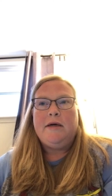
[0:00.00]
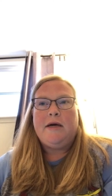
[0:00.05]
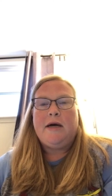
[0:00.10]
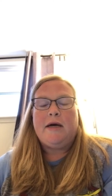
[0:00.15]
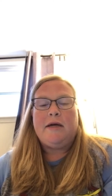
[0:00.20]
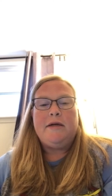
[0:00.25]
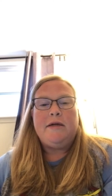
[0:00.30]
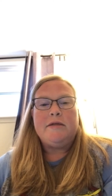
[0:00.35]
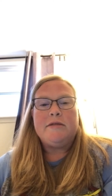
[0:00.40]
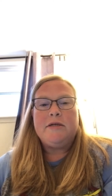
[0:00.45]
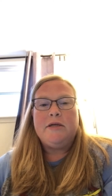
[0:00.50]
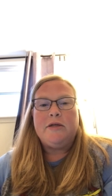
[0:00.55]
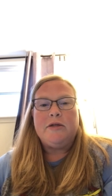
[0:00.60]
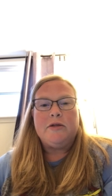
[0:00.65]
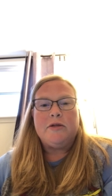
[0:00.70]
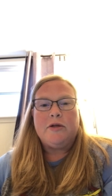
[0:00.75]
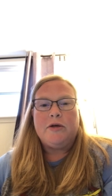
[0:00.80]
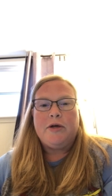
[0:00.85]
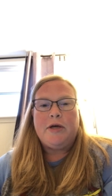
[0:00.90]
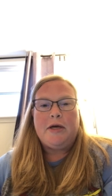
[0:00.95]
God
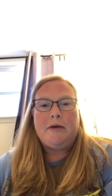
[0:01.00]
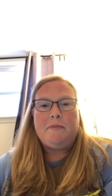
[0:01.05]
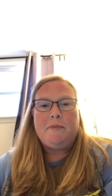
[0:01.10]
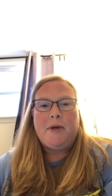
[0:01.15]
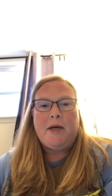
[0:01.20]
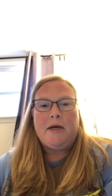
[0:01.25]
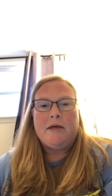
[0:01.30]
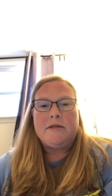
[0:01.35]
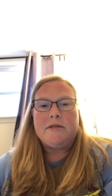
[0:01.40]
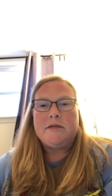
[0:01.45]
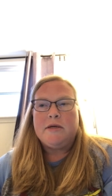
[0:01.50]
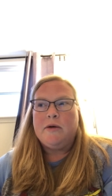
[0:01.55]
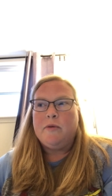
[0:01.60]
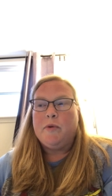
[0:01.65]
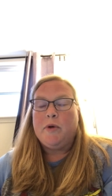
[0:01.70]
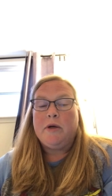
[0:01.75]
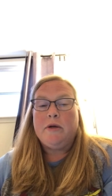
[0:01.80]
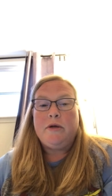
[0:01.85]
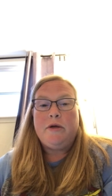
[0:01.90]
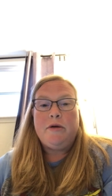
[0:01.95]
doesn't look at me and say,
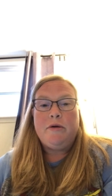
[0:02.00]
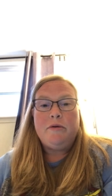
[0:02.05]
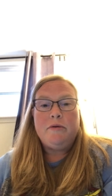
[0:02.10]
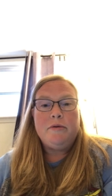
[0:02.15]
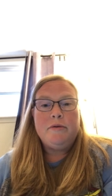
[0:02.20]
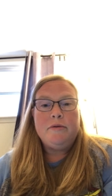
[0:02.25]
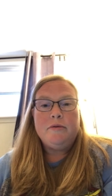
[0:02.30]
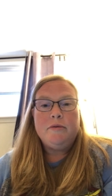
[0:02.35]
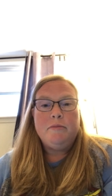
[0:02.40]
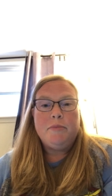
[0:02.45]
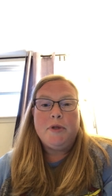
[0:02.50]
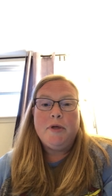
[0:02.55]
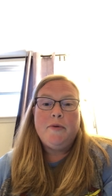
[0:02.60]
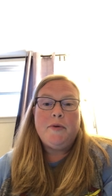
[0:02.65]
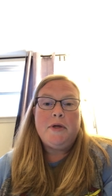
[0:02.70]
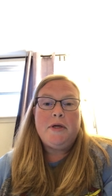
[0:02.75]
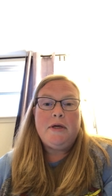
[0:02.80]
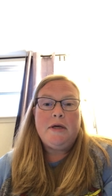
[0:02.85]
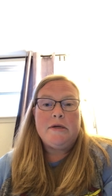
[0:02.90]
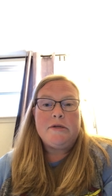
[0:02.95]
well, you
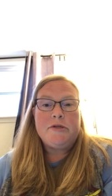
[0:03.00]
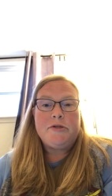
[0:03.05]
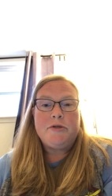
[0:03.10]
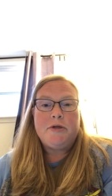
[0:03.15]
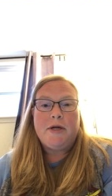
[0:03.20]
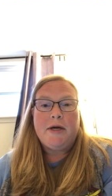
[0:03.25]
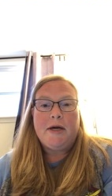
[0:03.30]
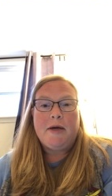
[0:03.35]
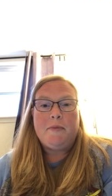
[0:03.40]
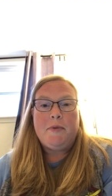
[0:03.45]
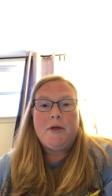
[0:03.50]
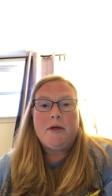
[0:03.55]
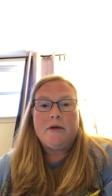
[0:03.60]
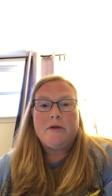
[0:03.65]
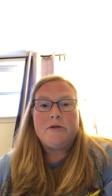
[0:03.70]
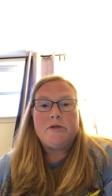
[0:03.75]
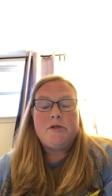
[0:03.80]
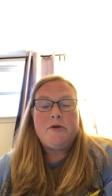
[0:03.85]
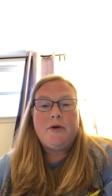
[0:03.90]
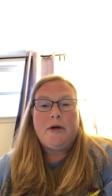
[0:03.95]
blew it yesterday
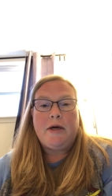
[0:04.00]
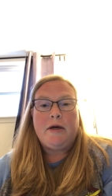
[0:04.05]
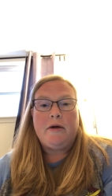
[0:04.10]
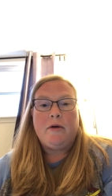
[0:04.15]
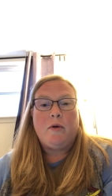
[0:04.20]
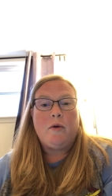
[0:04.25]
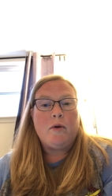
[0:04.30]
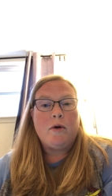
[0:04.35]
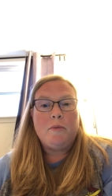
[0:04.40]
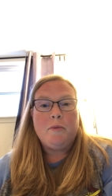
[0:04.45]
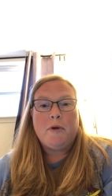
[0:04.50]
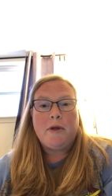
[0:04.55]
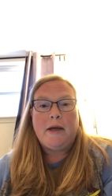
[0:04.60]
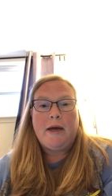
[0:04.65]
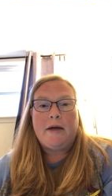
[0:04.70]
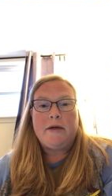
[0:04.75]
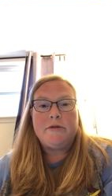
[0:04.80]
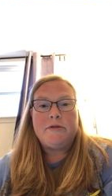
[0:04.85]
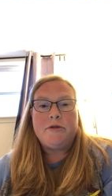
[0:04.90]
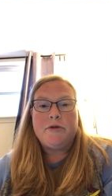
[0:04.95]
because you had a horrible
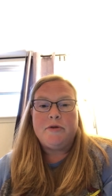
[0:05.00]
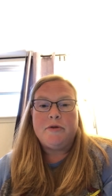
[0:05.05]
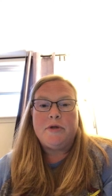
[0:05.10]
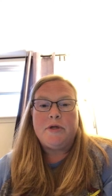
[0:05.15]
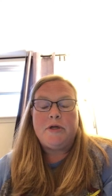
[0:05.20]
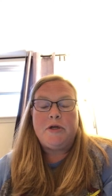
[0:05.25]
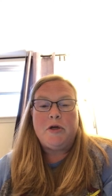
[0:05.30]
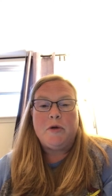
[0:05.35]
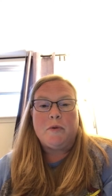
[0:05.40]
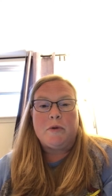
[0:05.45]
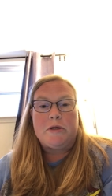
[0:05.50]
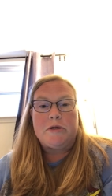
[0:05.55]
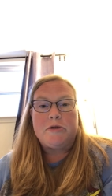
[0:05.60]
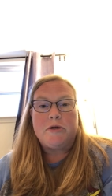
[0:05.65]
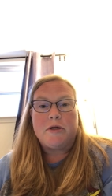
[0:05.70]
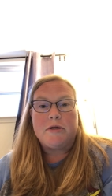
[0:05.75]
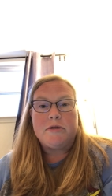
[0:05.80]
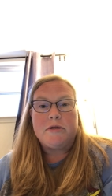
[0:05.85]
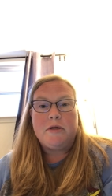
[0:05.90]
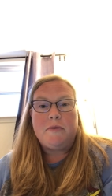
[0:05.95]
attitude and you weren't
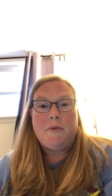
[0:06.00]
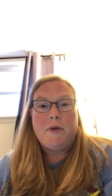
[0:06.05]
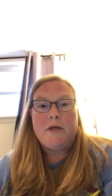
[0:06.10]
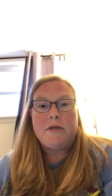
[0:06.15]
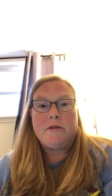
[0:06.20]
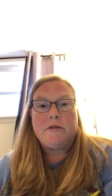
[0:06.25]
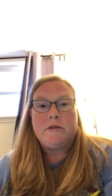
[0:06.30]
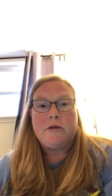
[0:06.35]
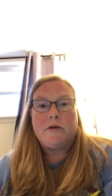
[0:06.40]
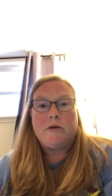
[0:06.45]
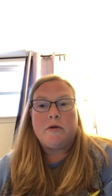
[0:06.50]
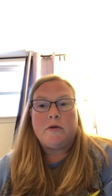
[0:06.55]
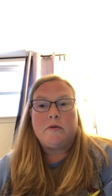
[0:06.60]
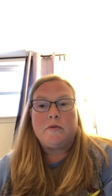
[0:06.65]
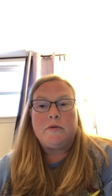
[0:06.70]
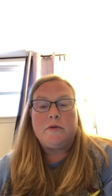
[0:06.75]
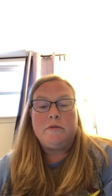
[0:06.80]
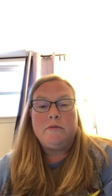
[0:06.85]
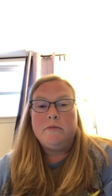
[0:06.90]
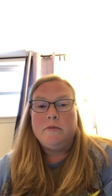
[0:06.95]
trusting me,
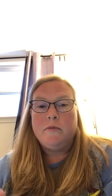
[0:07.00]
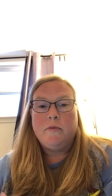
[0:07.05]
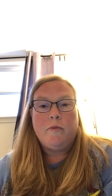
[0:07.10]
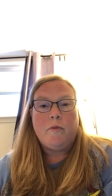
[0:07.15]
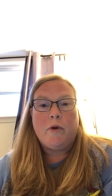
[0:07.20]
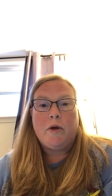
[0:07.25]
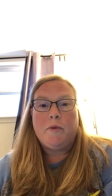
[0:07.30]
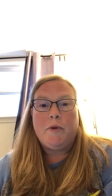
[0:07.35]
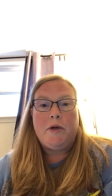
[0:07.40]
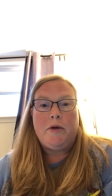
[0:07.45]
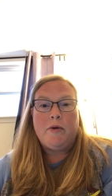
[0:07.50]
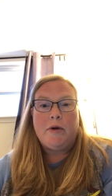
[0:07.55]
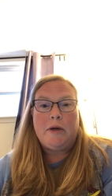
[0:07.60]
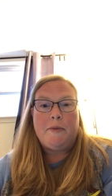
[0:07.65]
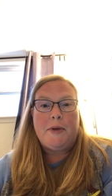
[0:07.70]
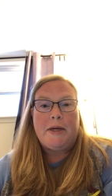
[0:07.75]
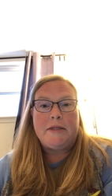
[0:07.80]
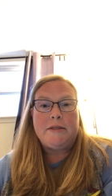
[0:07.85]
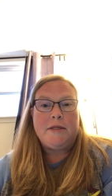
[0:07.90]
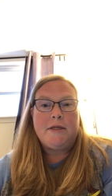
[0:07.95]
so what are we doing
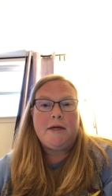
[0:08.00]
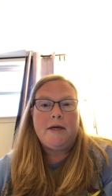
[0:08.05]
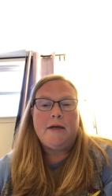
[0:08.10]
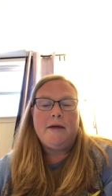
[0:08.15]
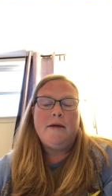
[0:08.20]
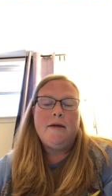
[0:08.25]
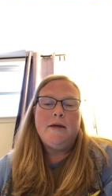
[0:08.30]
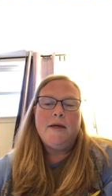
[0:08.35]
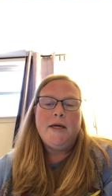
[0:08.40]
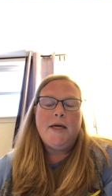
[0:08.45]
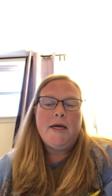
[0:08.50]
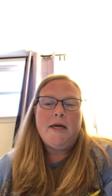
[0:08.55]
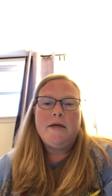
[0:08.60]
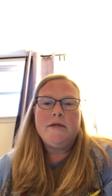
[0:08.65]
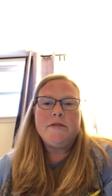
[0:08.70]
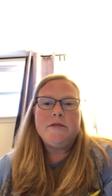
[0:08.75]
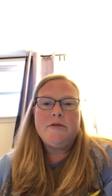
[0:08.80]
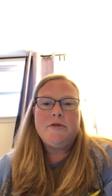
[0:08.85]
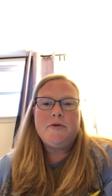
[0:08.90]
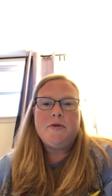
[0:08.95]
about today? He
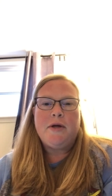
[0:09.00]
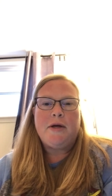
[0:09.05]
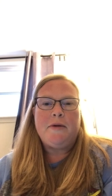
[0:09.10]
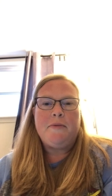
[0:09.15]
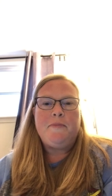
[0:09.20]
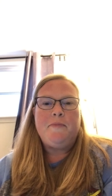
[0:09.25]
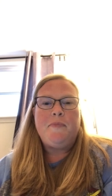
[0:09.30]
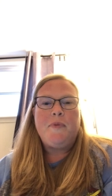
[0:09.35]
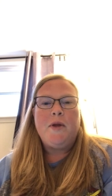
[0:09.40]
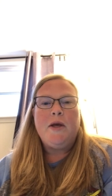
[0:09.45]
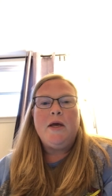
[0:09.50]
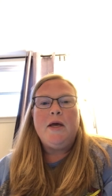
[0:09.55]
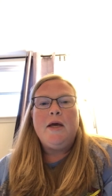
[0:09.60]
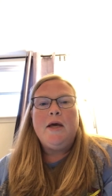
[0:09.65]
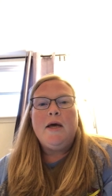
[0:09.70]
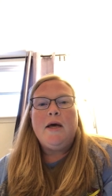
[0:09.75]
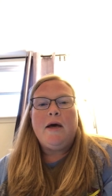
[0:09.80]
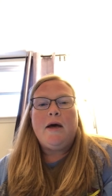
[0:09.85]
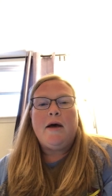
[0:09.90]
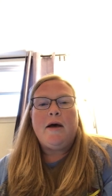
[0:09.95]
doesn't do that.
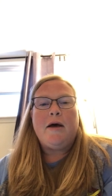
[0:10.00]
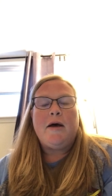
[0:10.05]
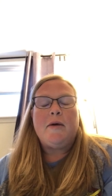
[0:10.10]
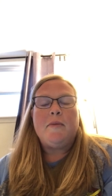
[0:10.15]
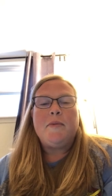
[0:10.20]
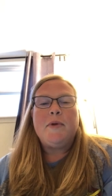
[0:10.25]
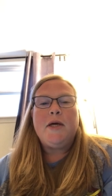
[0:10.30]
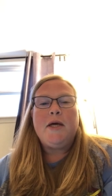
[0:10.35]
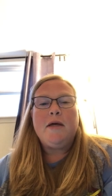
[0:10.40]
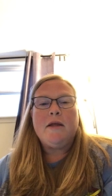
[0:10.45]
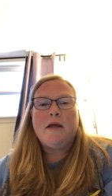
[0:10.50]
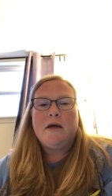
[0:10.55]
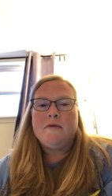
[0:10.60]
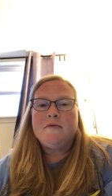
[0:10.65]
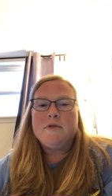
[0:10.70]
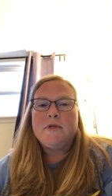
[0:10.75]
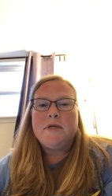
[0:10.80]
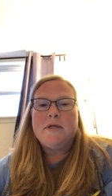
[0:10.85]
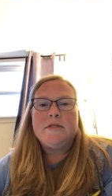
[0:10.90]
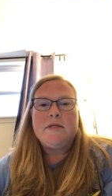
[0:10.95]
Um, he
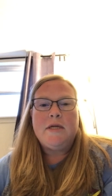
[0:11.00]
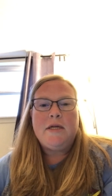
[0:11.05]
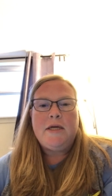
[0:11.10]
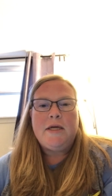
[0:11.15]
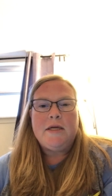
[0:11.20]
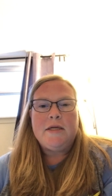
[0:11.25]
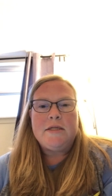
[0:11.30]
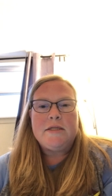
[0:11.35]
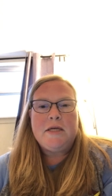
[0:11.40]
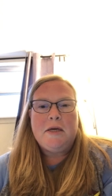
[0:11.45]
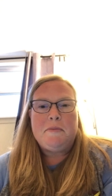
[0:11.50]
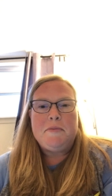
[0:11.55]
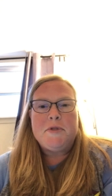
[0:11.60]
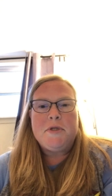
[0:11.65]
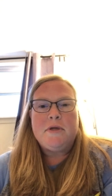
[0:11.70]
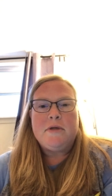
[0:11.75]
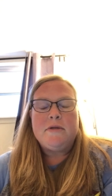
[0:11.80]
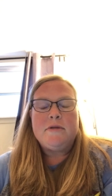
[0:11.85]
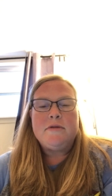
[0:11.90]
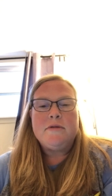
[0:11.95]
loves us and he
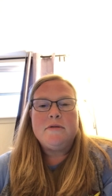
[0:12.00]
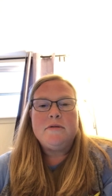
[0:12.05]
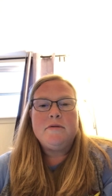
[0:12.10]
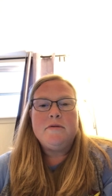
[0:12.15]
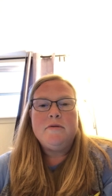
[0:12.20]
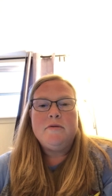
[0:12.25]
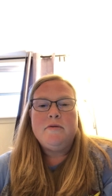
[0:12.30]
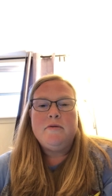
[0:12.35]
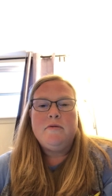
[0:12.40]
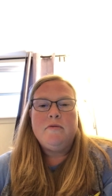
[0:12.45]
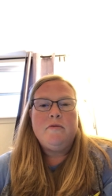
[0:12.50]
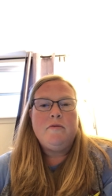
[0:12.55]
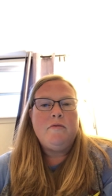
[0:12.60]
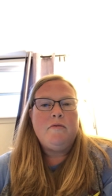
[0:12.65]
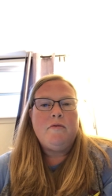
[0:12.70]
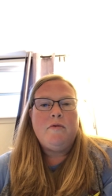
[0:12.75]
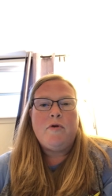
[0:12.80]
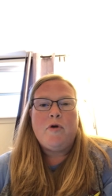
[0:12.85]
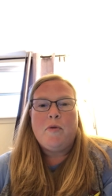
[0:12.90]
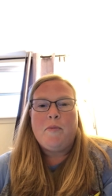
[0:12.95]
accepts us
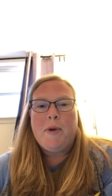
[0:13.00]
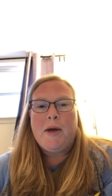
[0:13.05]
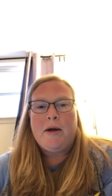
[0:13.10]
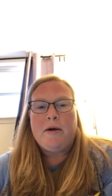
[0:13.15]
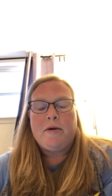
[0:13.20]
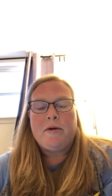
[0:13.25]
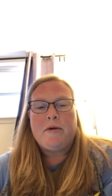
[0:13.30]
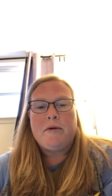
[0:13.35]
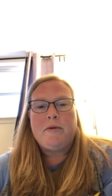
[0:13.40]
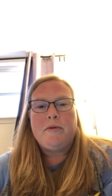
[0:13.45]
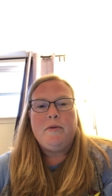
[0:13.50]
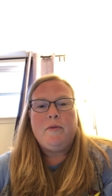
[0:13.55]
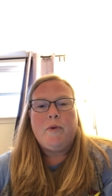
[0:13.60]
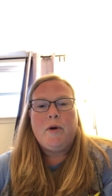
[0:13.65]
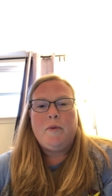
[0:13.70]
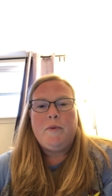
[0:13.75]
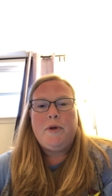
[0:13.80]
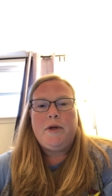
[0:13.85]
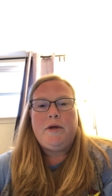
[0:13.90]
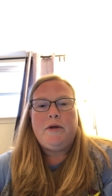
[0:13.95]
no matter
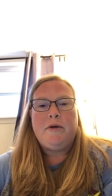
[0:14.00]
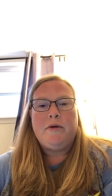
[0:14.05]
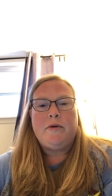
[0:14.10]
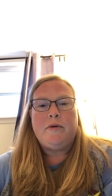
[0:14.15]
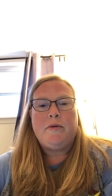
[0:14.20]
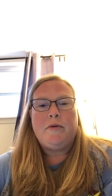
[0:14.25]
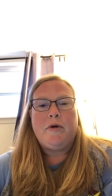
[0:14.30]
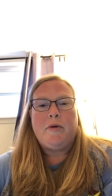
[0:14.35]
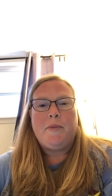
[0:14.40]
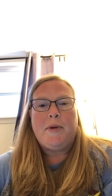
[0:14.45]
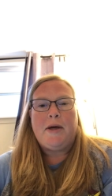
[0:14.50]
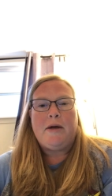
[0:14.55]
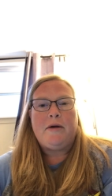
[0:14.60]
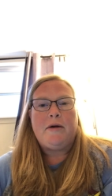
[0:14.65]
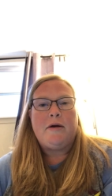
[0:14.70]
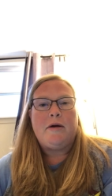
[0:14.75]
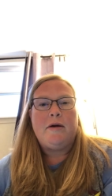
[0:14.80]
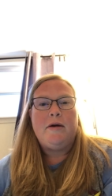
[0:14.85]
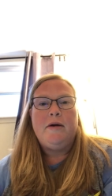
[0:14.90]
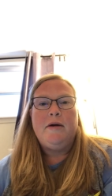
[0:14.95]
what we do, no
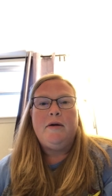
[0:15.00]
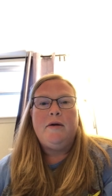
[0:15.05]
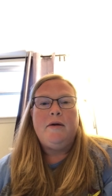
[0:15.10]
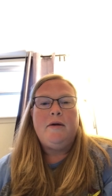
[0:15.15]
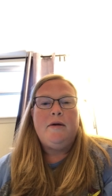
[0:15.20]
matter